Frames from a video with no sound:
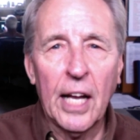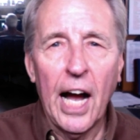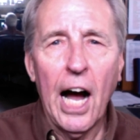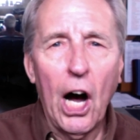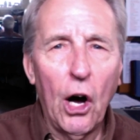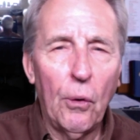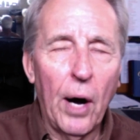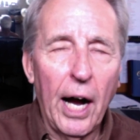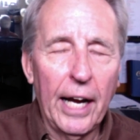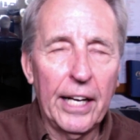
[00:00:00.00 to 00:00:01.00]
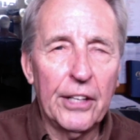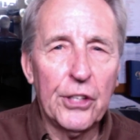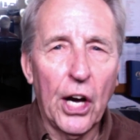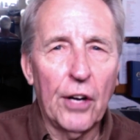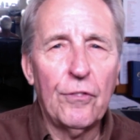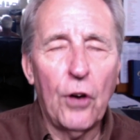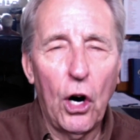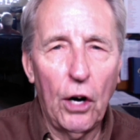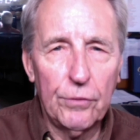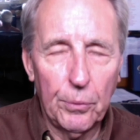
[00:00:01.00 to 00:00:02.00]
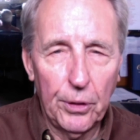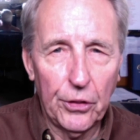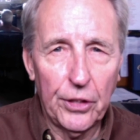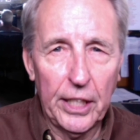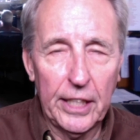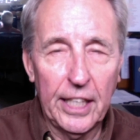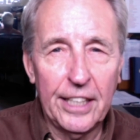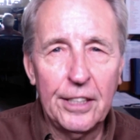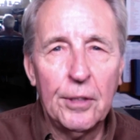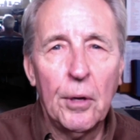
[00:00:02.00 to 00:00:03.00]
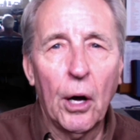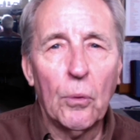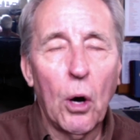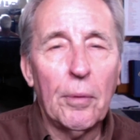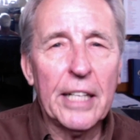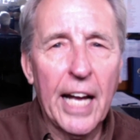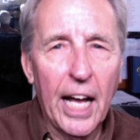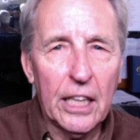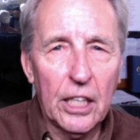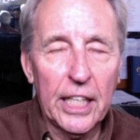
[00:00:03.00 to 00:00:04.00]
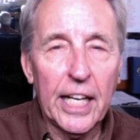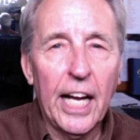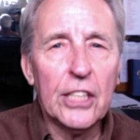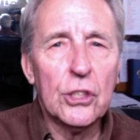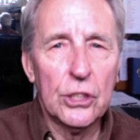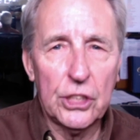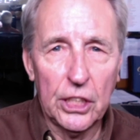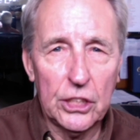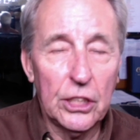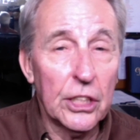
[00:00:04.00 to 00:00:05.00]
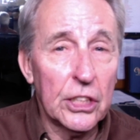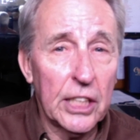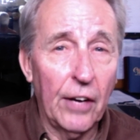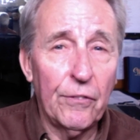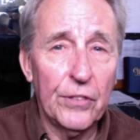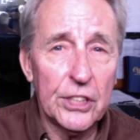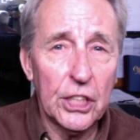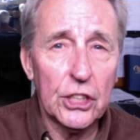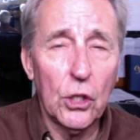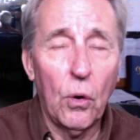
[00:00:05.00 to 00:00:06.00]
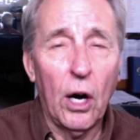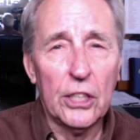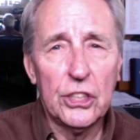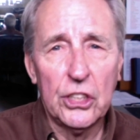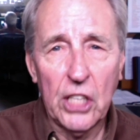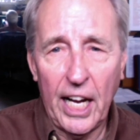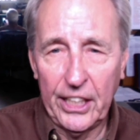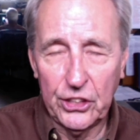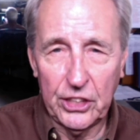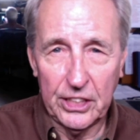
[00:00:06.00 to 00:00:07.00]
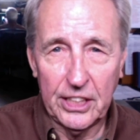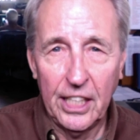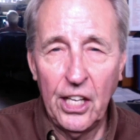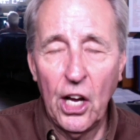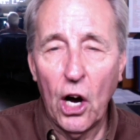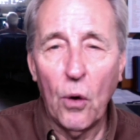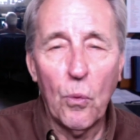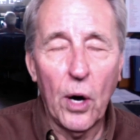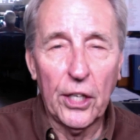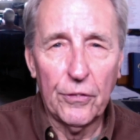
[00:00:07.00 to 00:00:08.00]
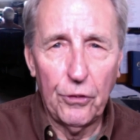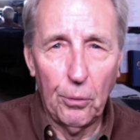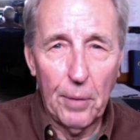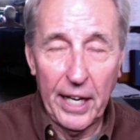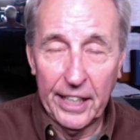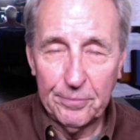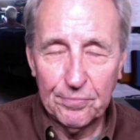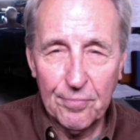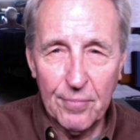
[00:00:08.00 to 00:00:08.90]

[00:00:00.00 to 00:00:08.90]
how I got involved with the uh, Roman Catholic exorcist in the San Francisco Archdiocese, a wonderful man.